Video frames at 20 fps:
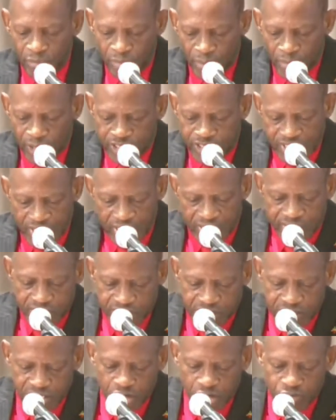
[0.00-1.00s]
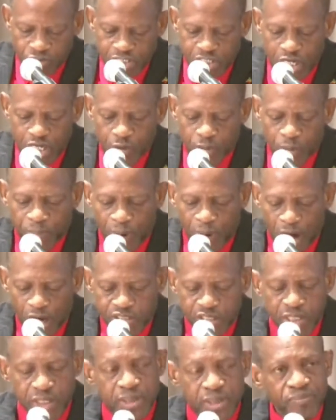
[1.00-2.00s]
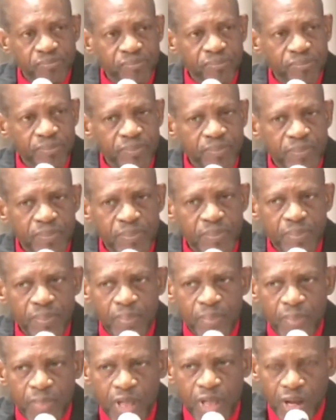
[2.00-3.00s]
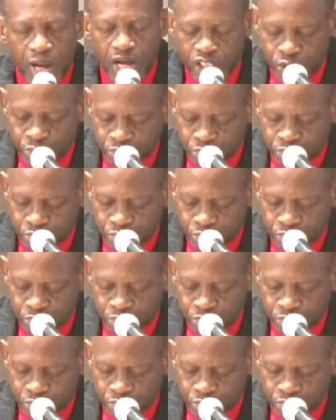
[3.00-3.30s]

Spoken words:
the St. Kitts-Nevis Labour Party, has